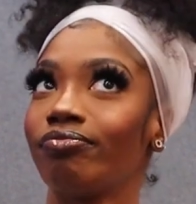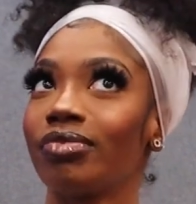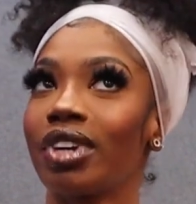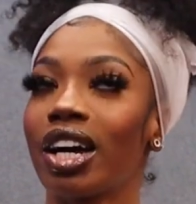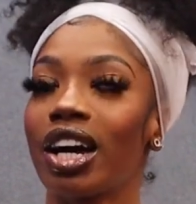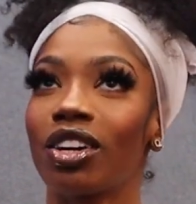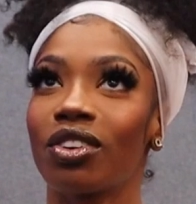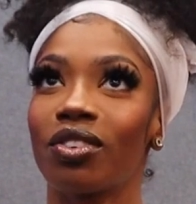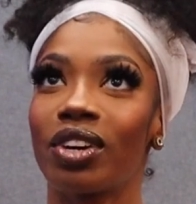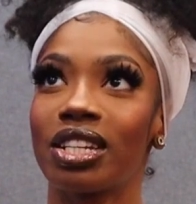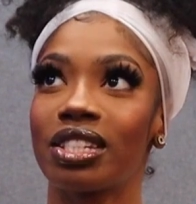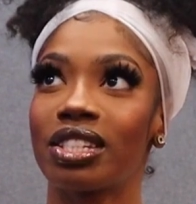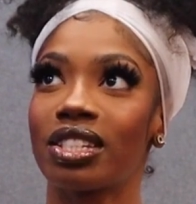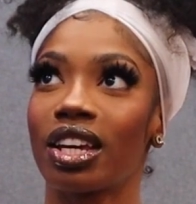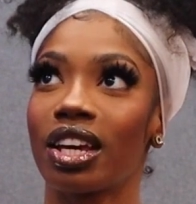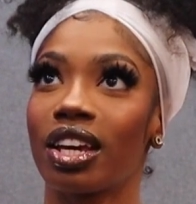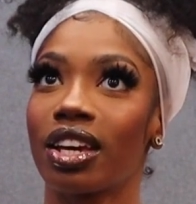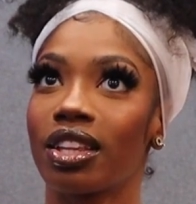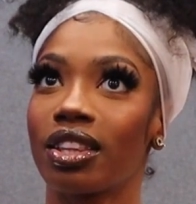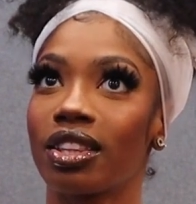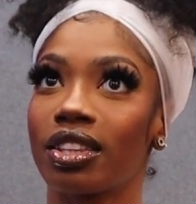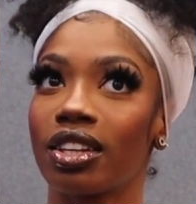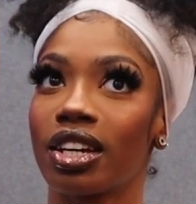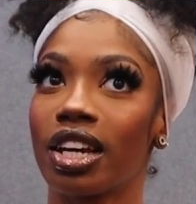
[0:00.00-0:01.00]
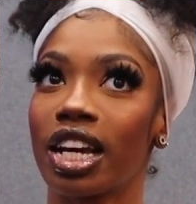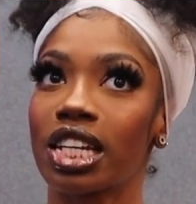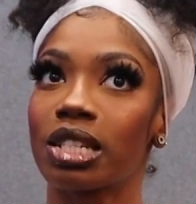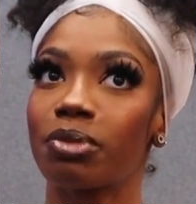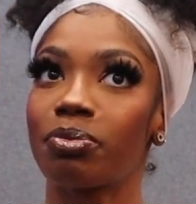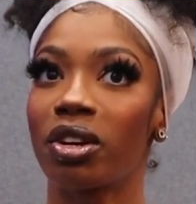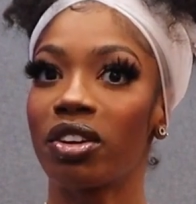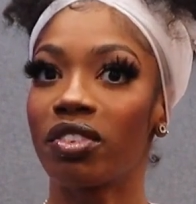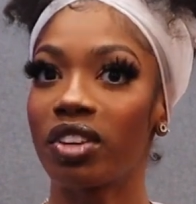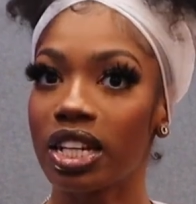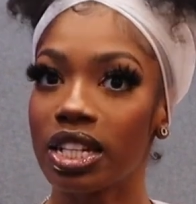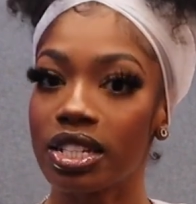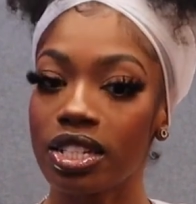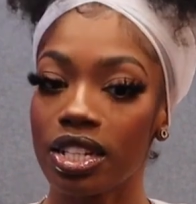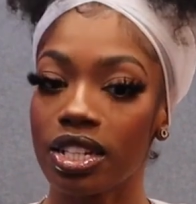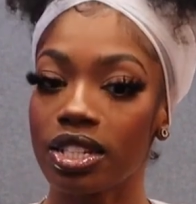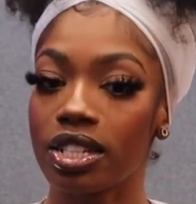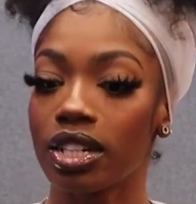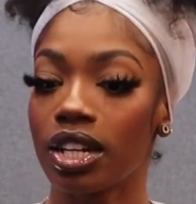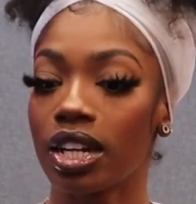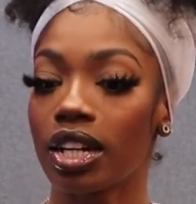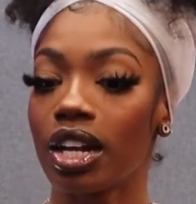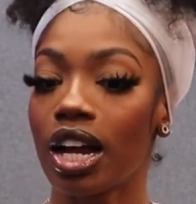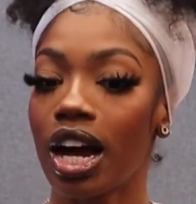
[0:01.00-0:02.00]
how do I say, the
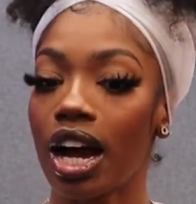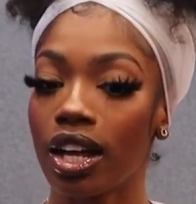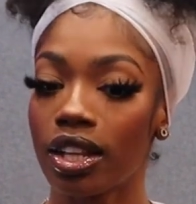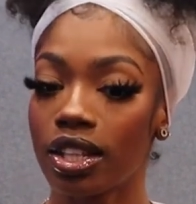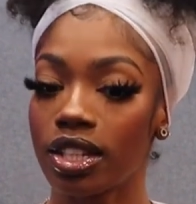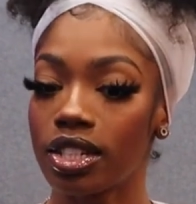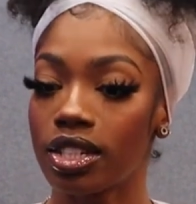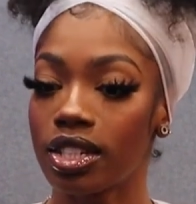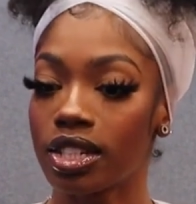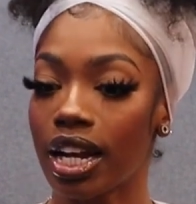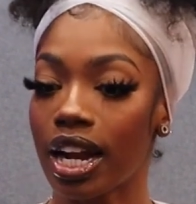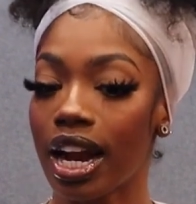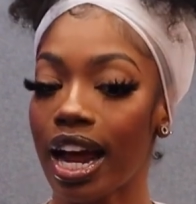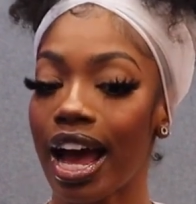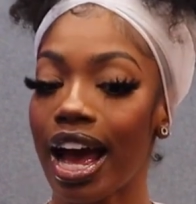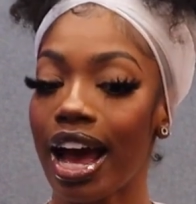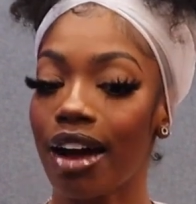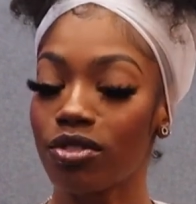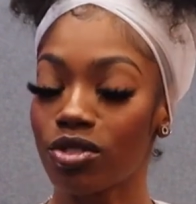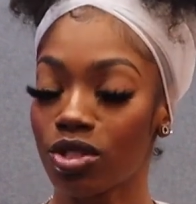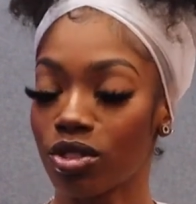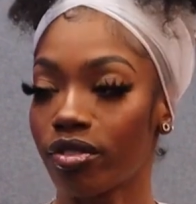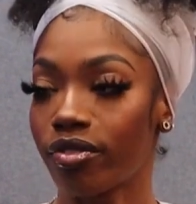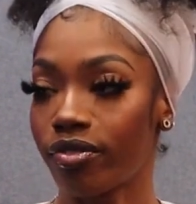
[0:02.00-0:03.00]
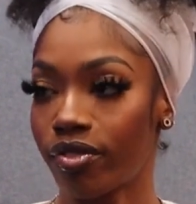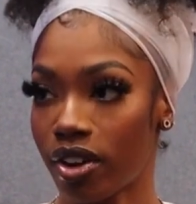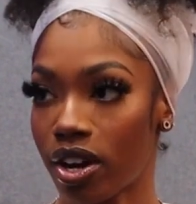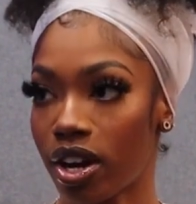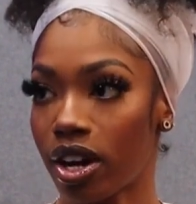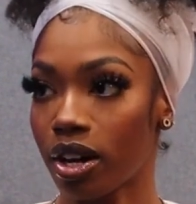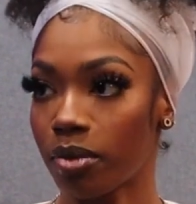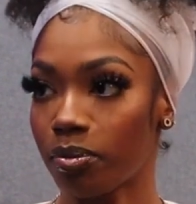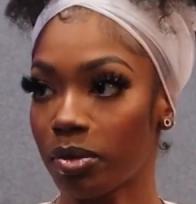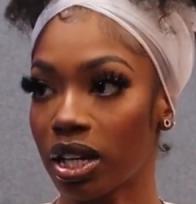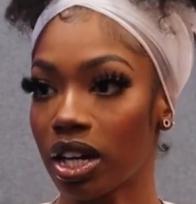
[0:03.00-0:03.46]
experiences and the knowledge that I have so far.